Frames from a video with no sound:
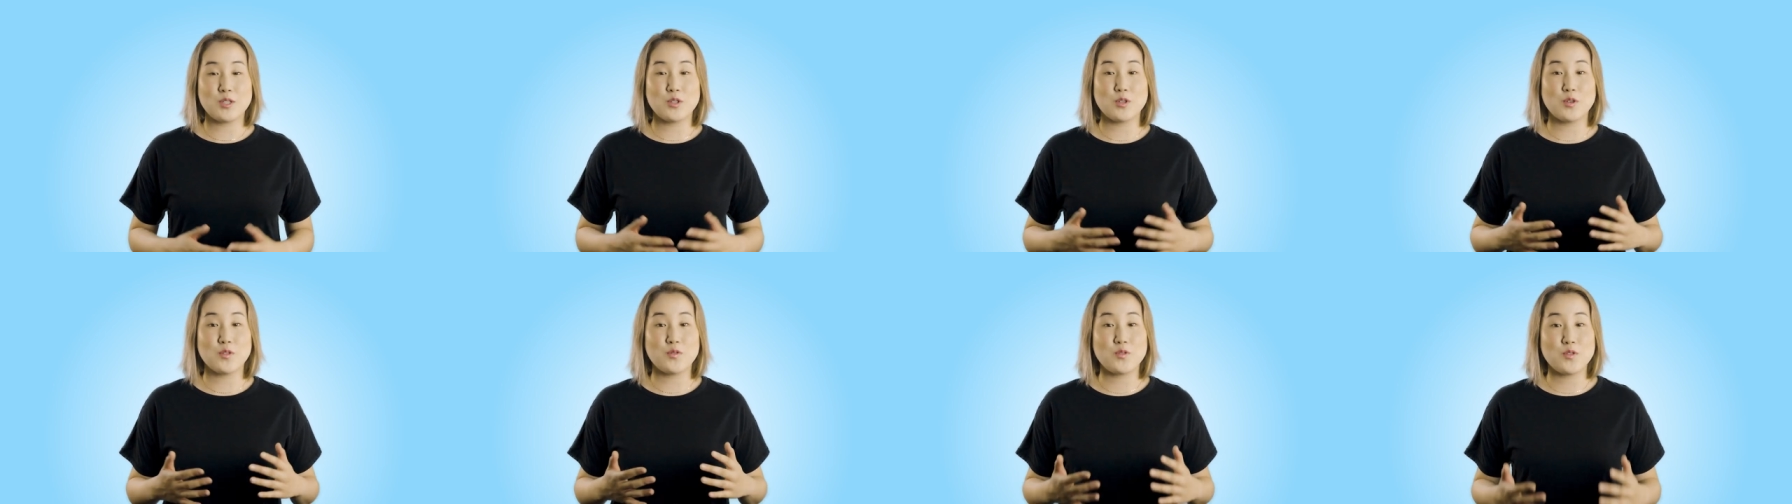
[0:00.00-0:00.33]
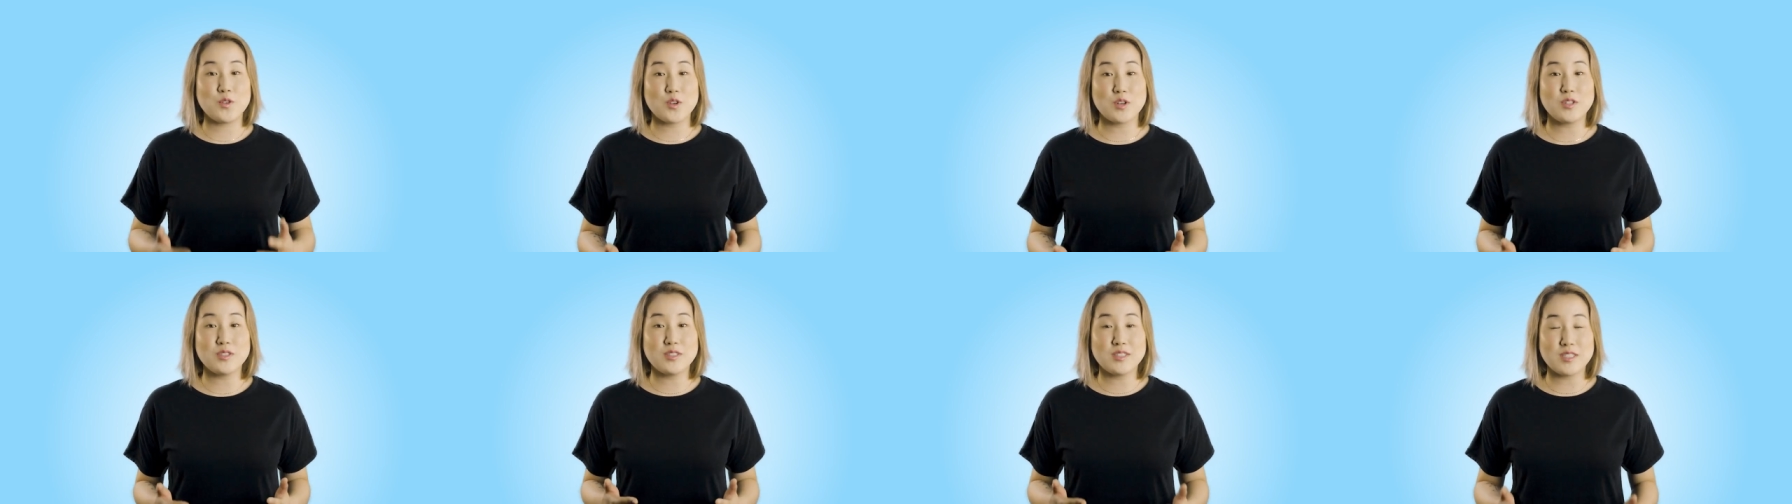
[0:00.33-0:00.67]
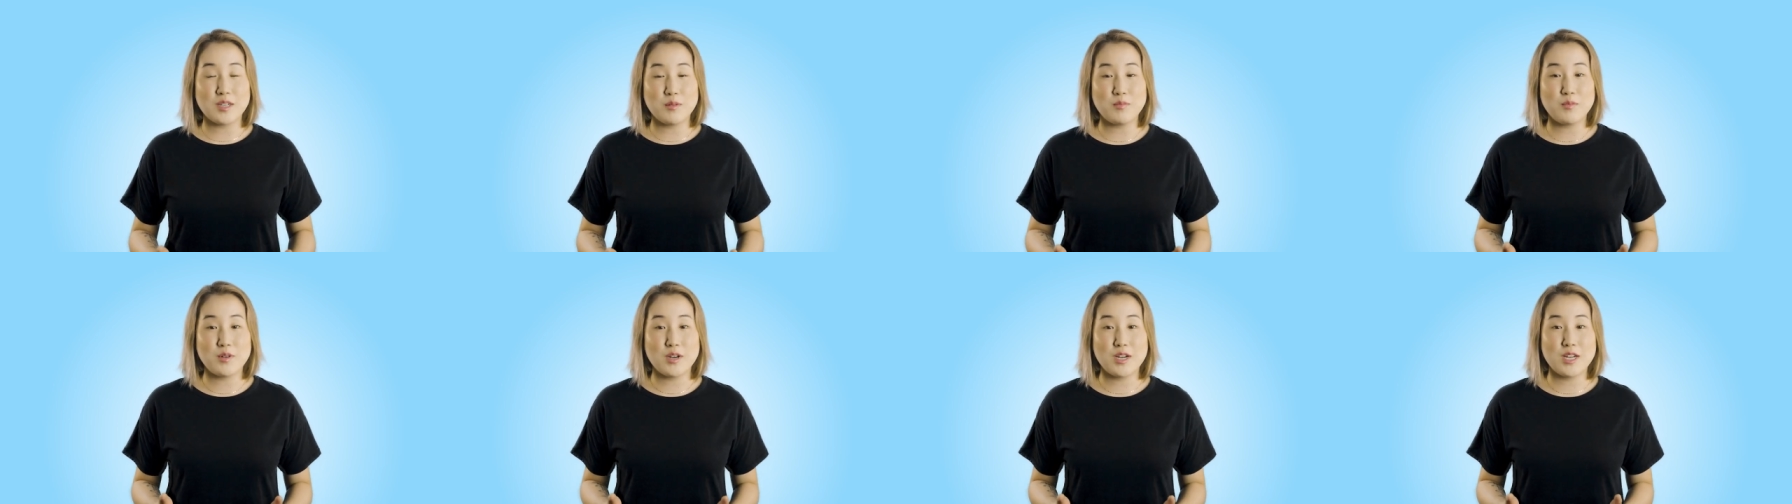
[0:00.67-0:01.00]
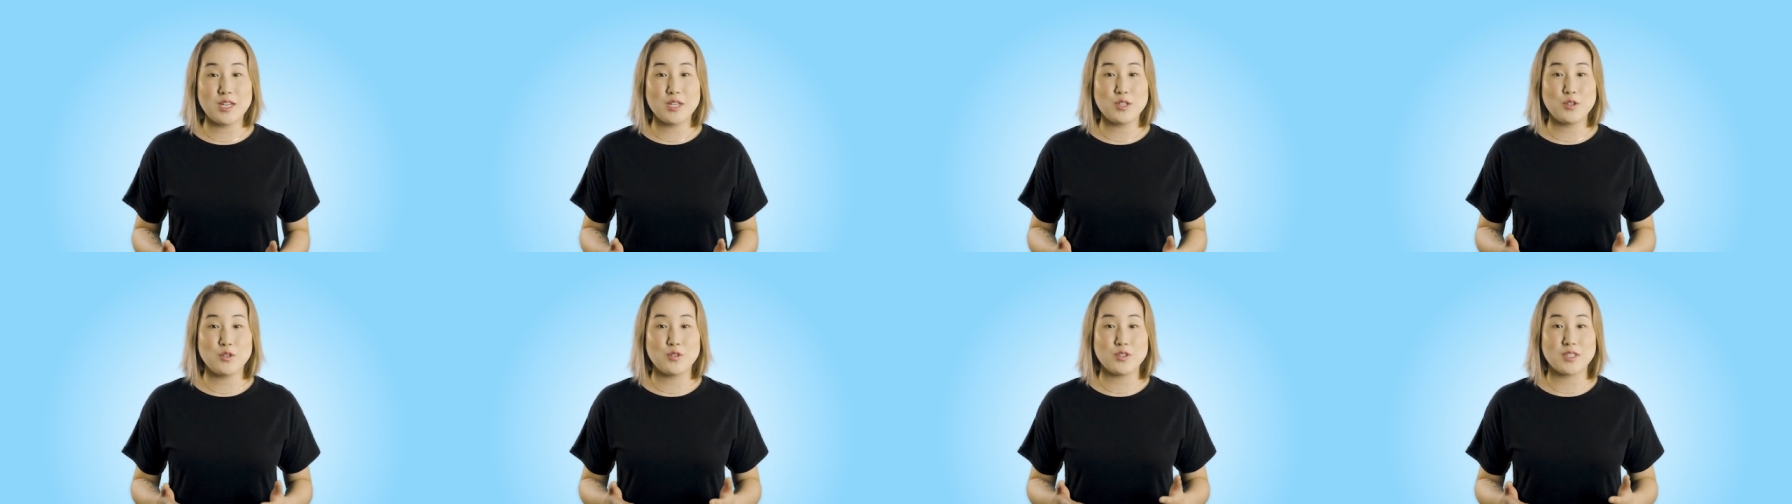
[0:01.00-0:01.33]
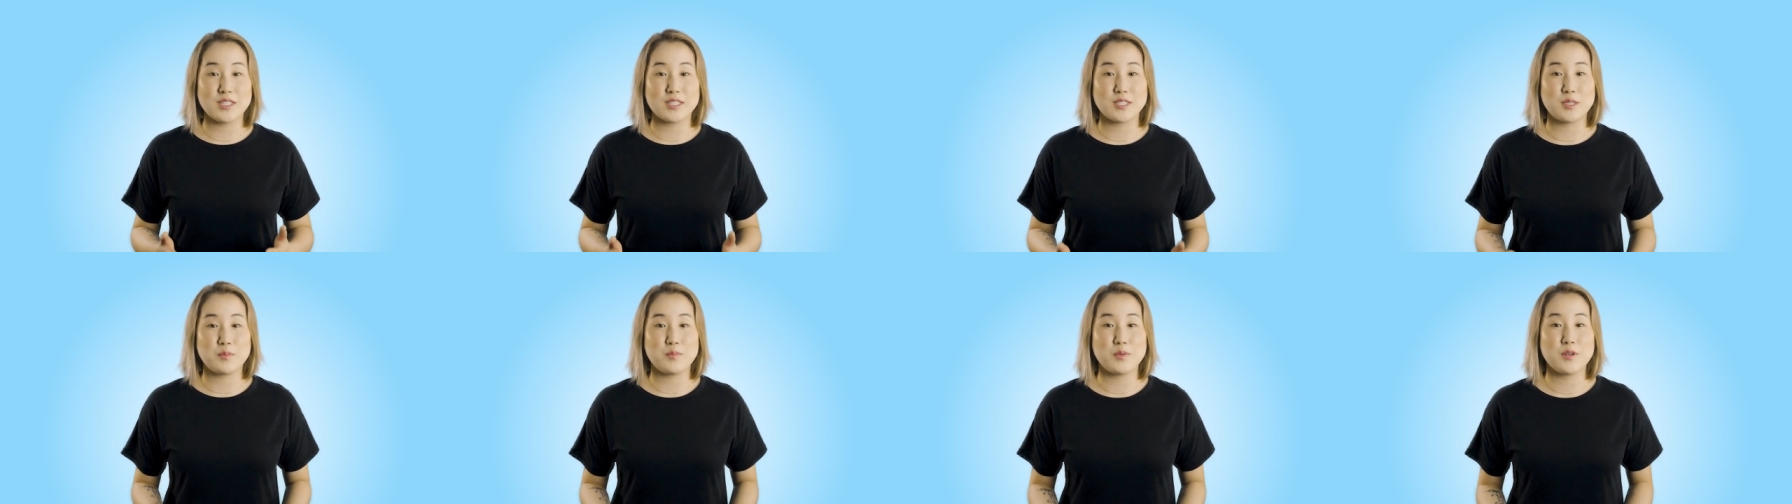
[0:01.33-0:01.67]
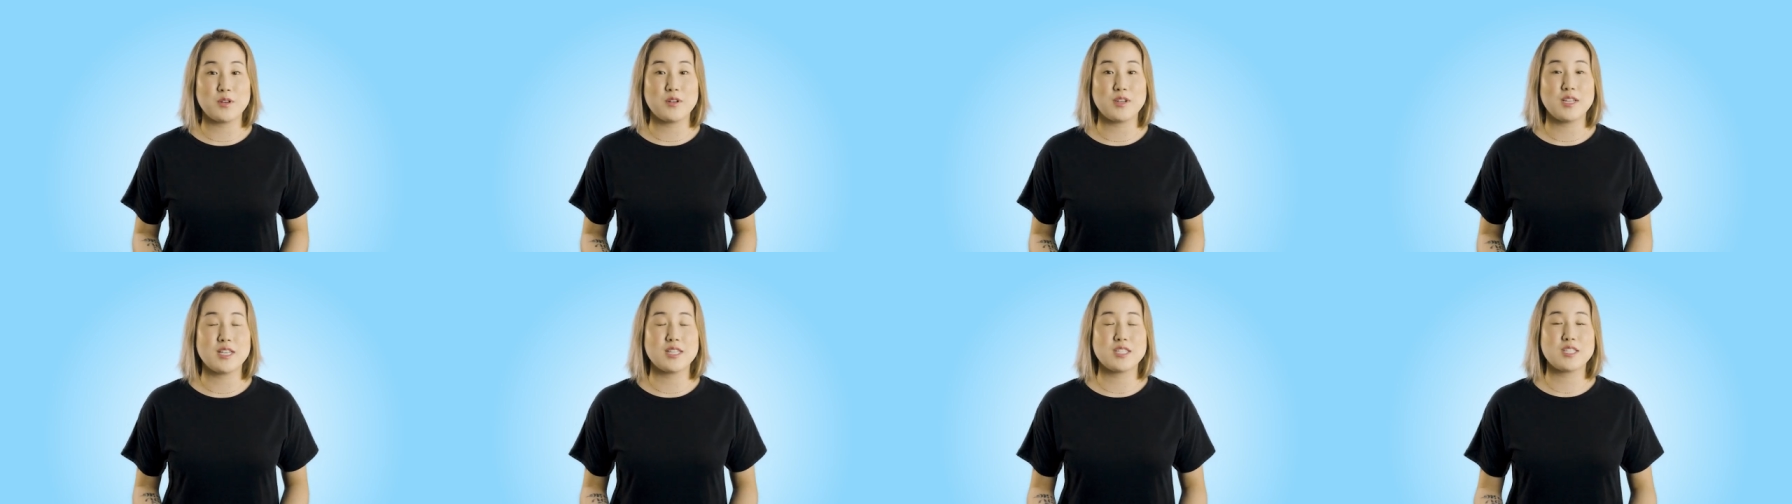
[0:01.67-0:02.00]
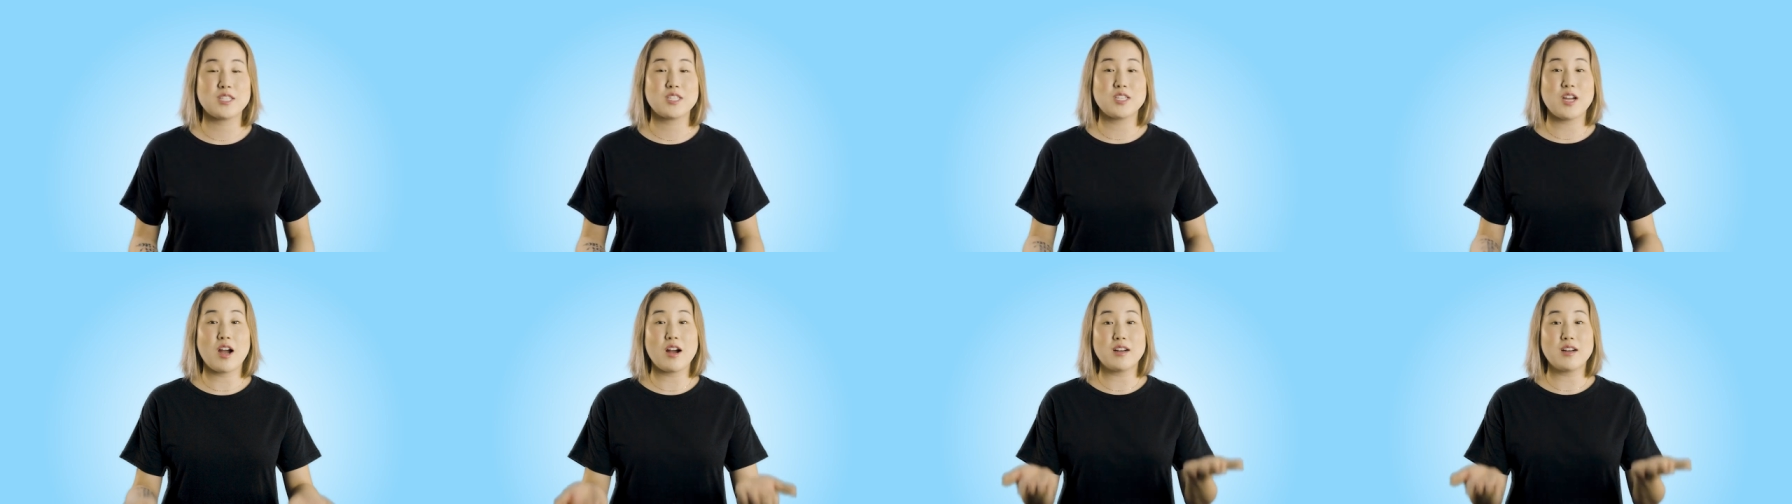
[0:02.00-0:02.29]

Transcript: So if you're someone who's experienced